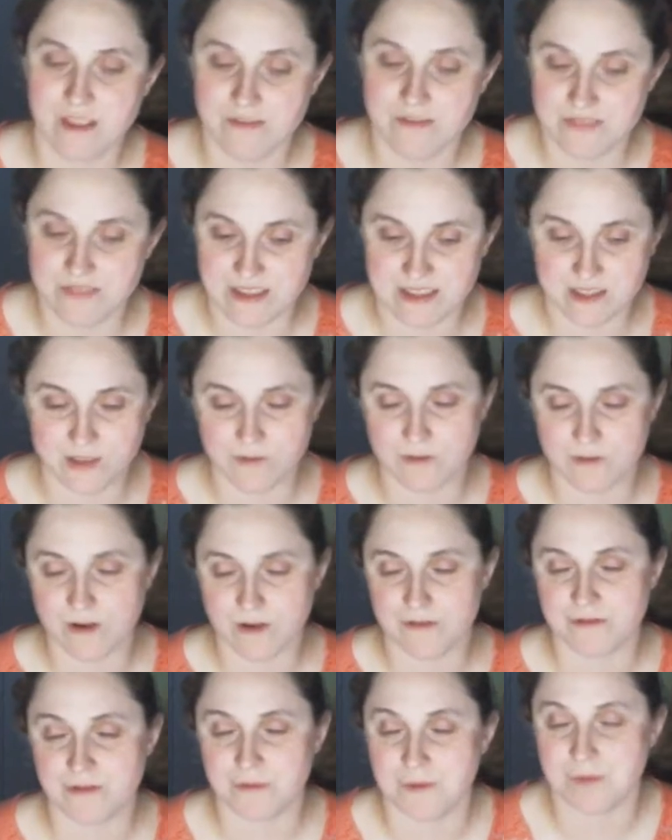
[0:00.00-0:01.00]
Thank you
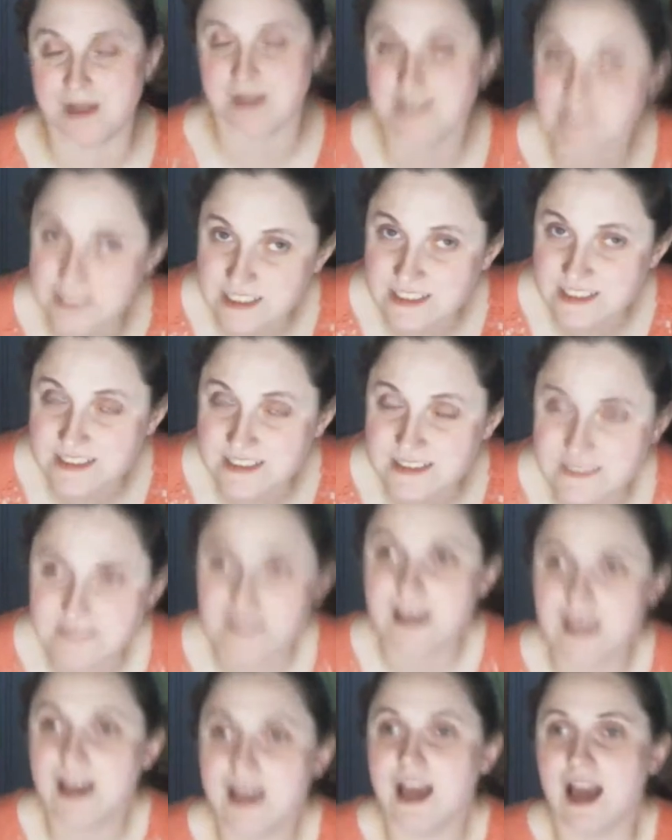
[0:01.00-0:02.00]
all for watching.
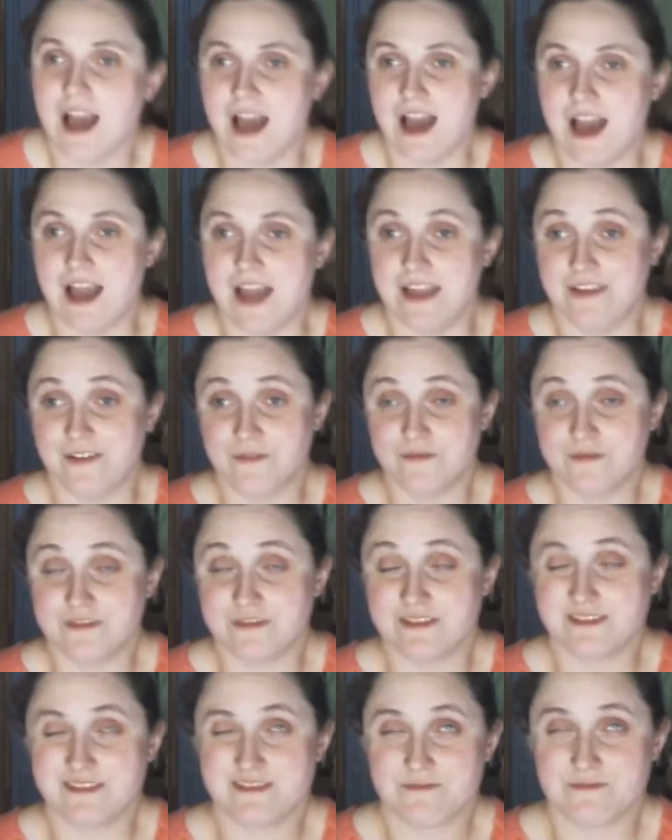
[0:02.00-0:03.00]
I know
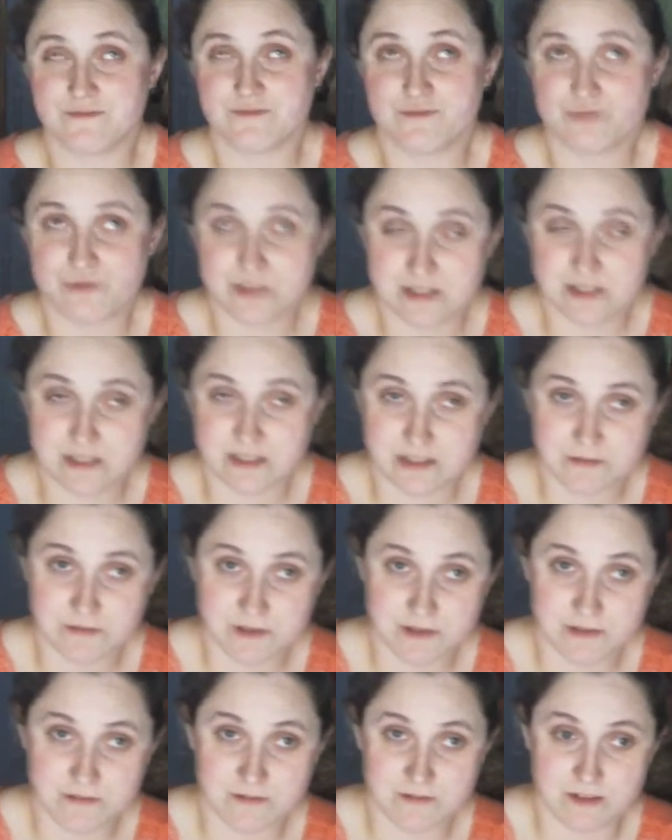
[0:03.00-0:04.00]
this is a really
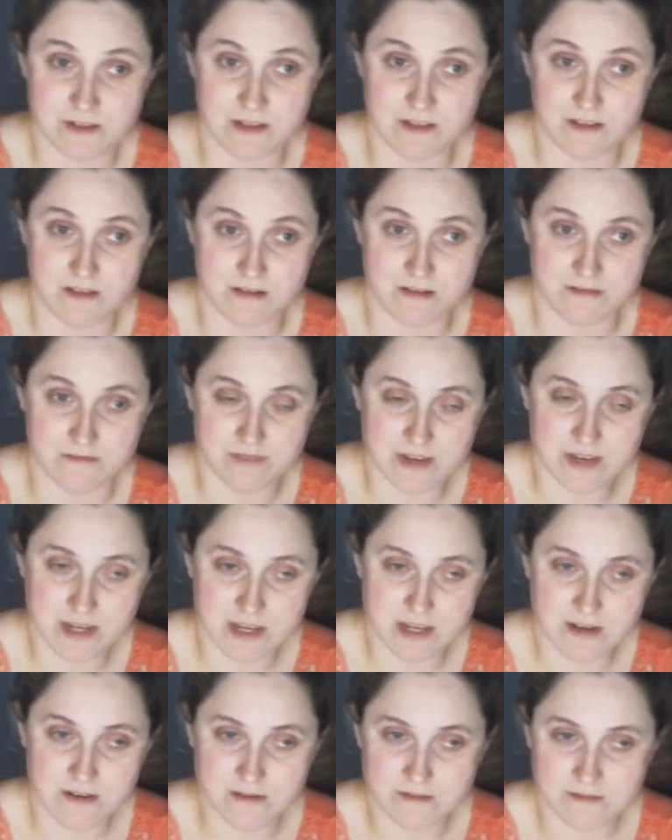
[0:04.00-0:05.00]
long
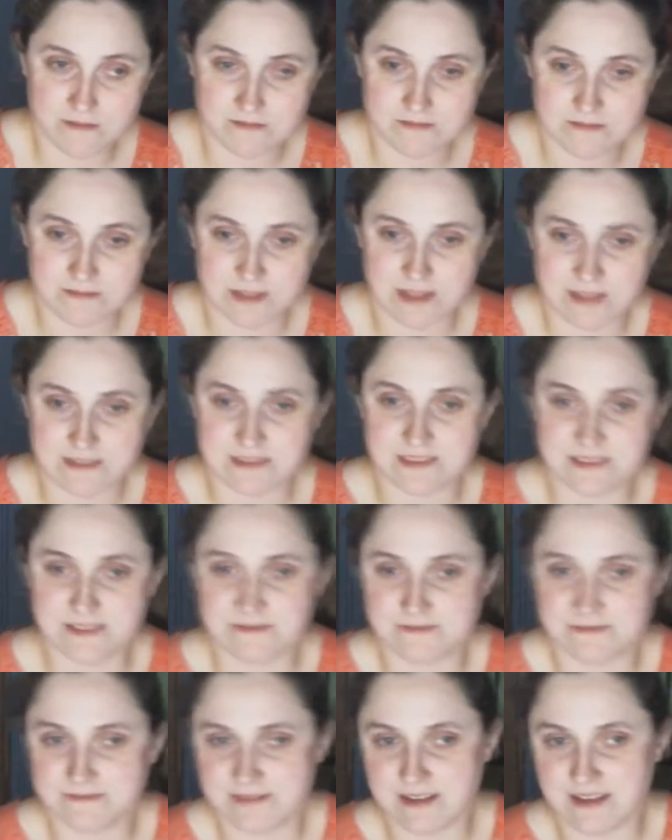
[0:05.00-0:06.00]
video. I'll see
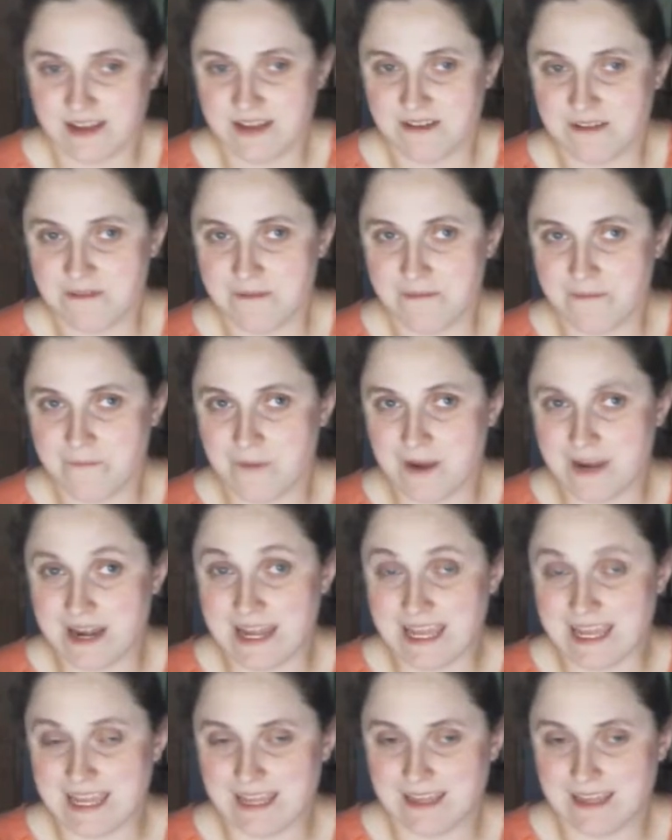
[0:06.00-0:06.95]
there's